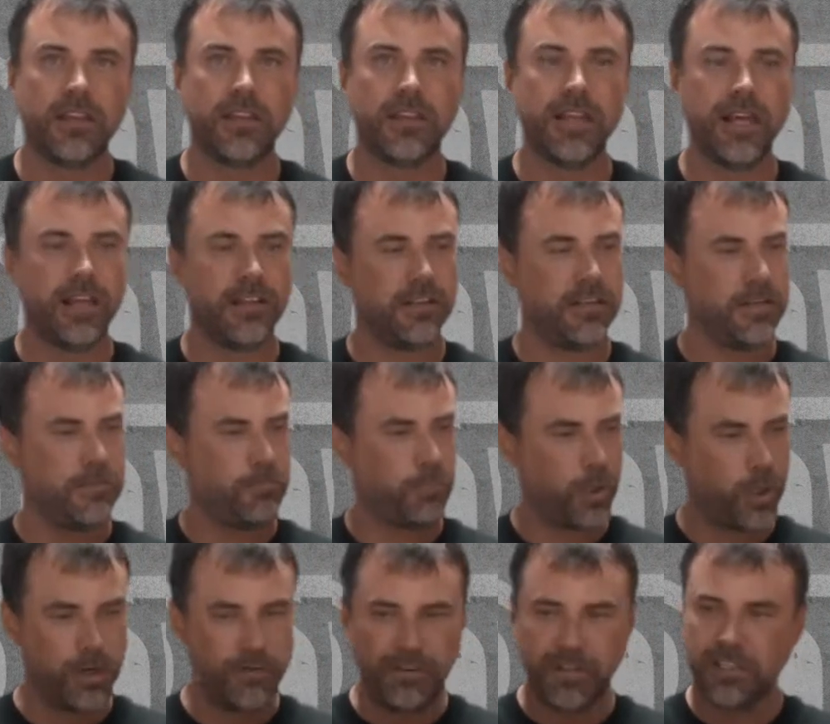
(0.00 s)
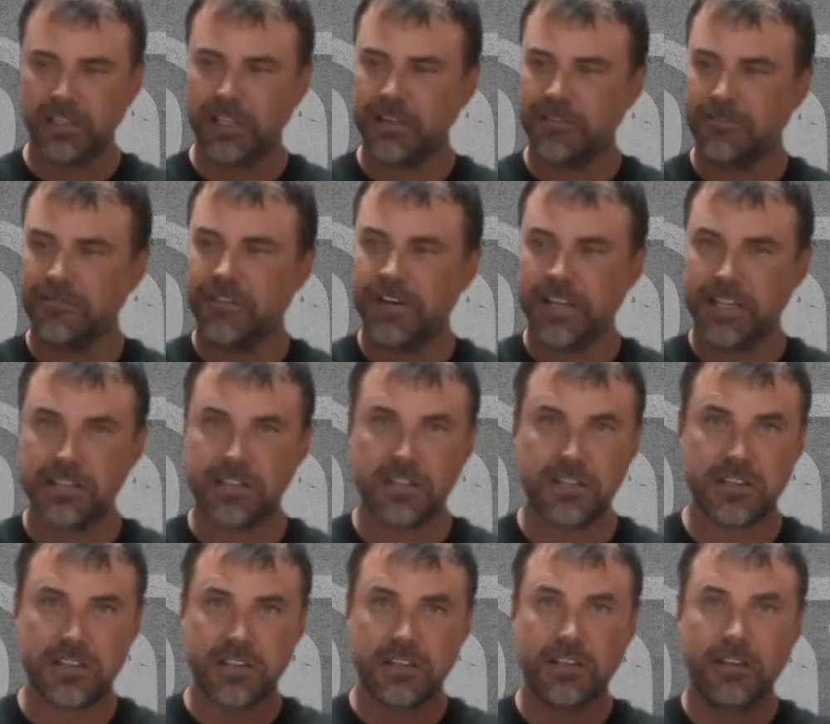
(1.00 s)
that perfectly
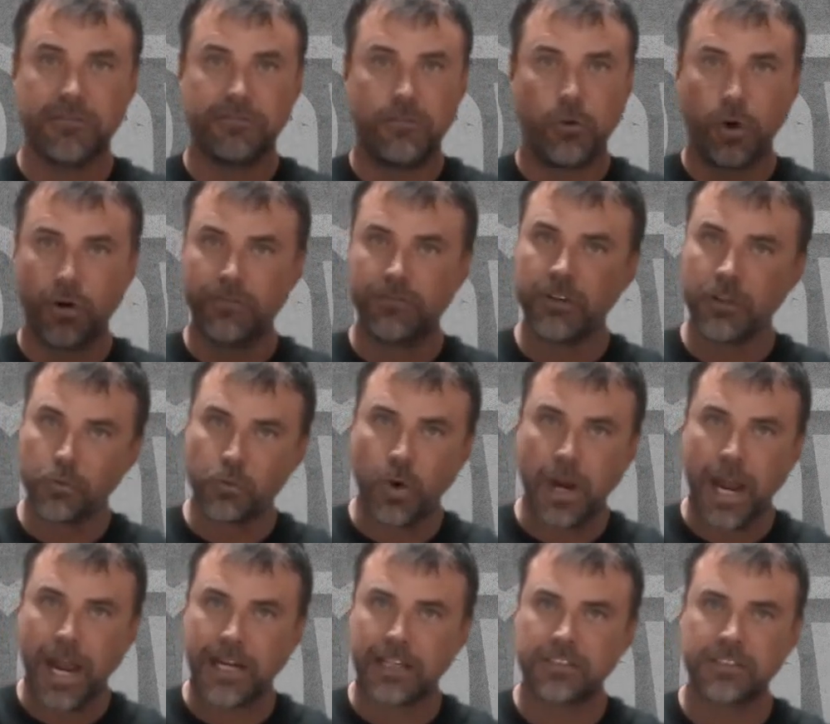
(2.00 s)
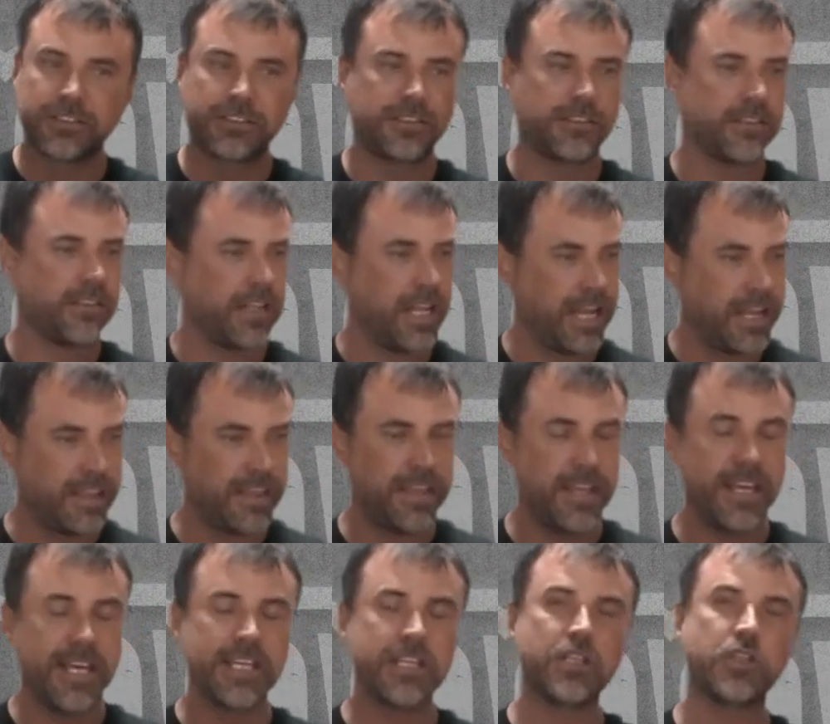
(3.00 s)
fits the 4-foot racks like
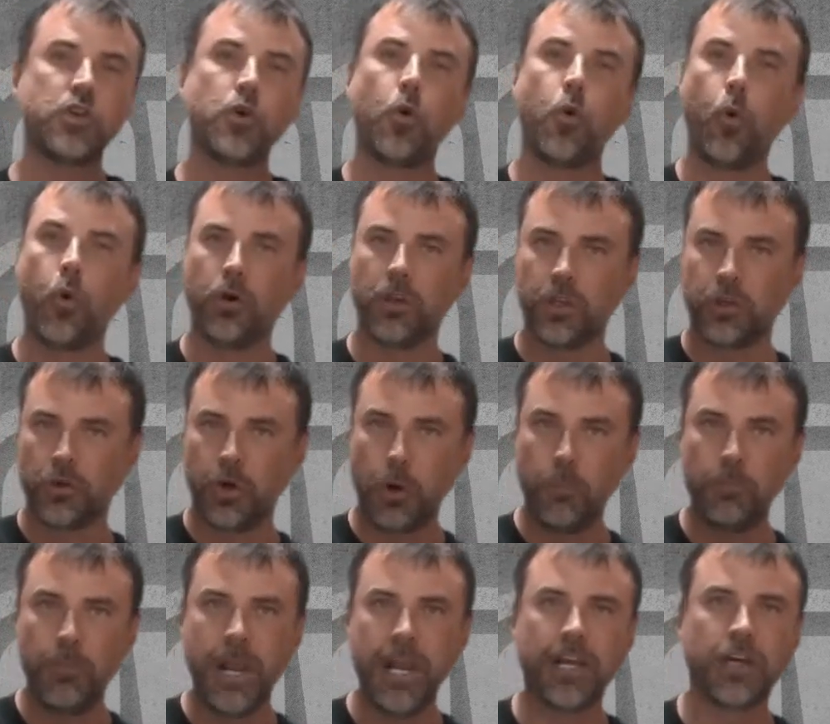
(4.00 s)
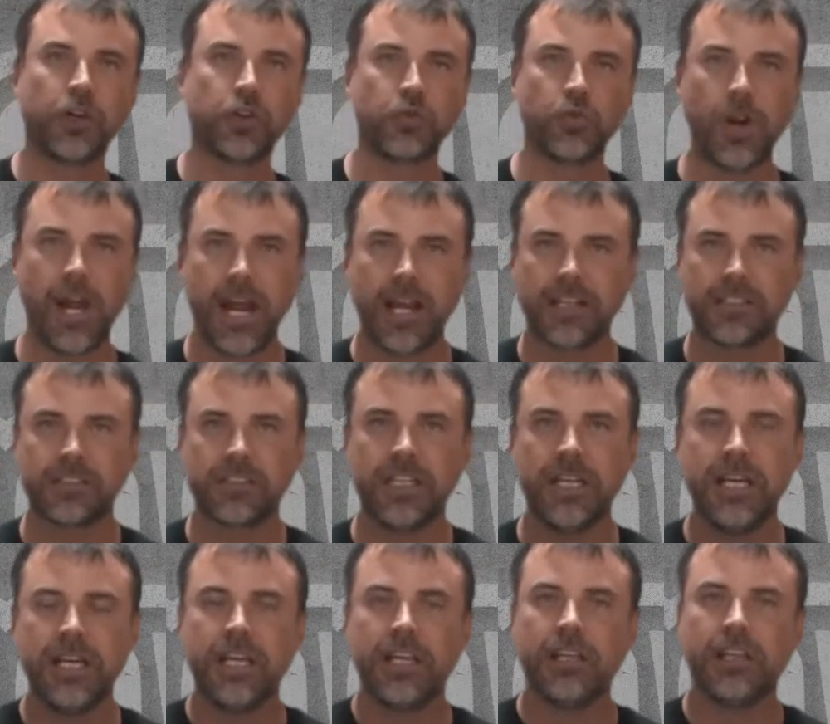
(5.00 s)
this or the Chrome Baker's racks
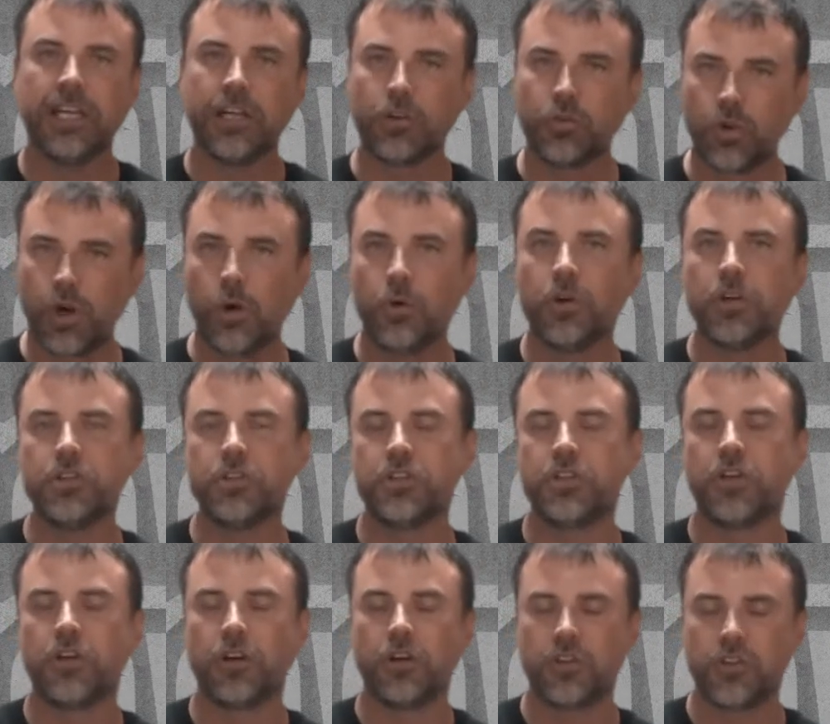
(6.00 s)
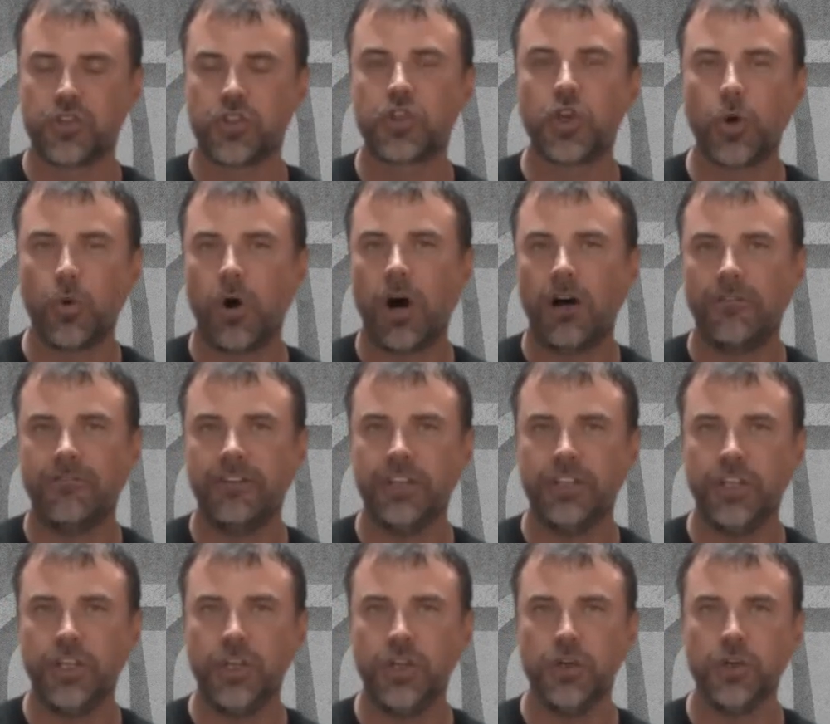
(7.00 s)
that growers so
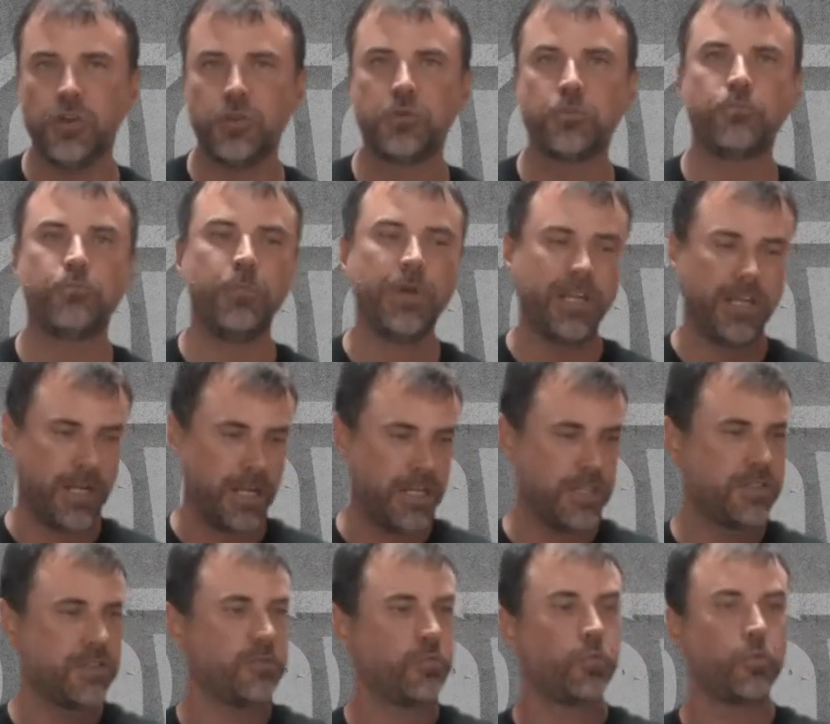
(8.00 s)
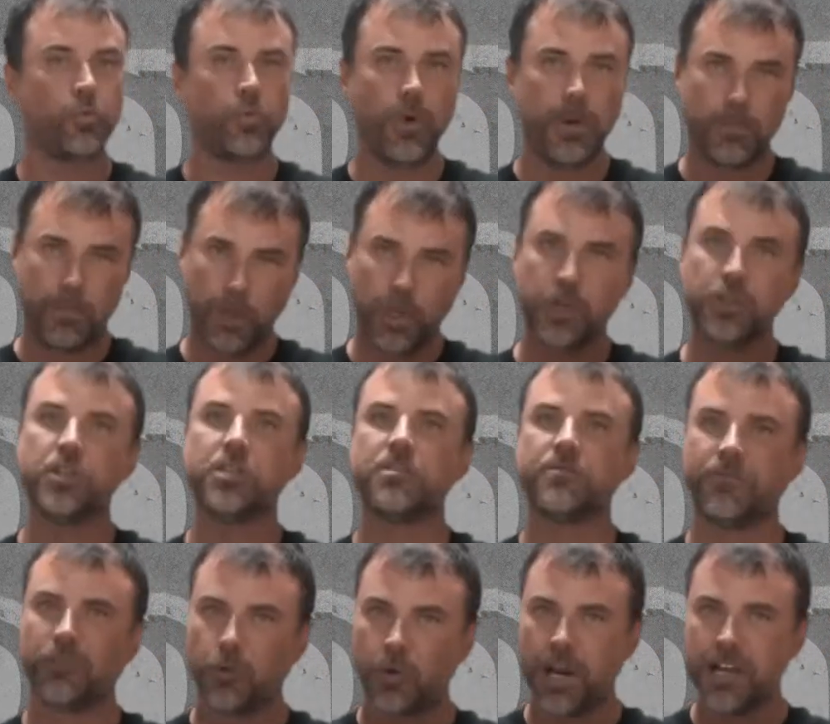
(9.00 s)
often use because we purchase
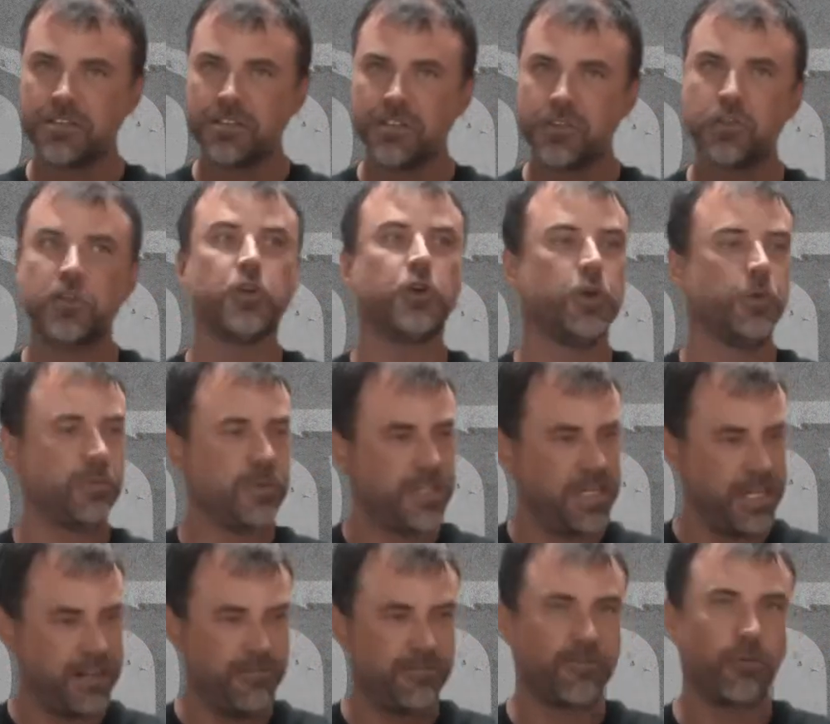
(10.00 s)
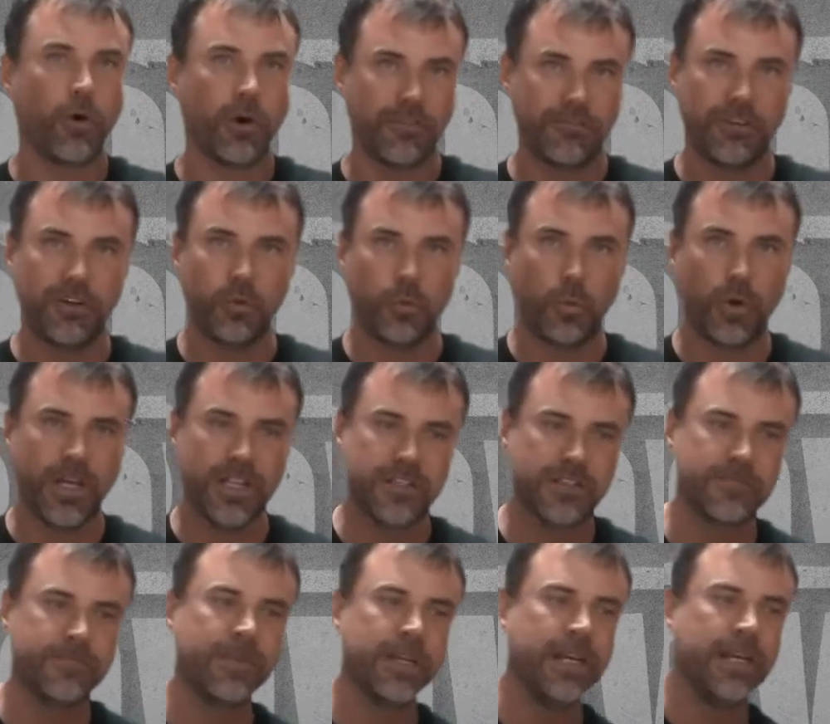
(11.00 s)
fluorescent tubes in 4-foot
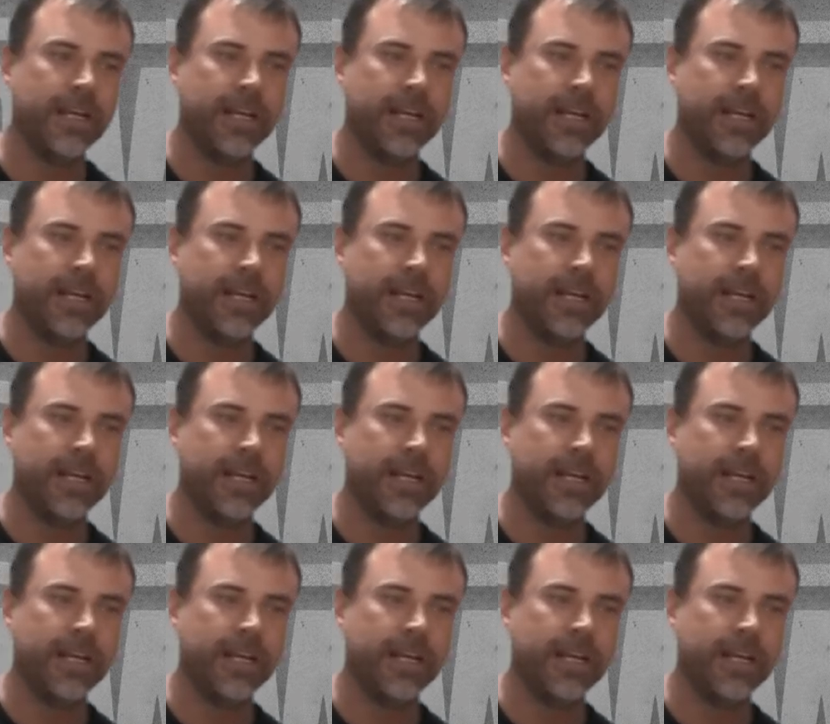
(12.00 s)
widths,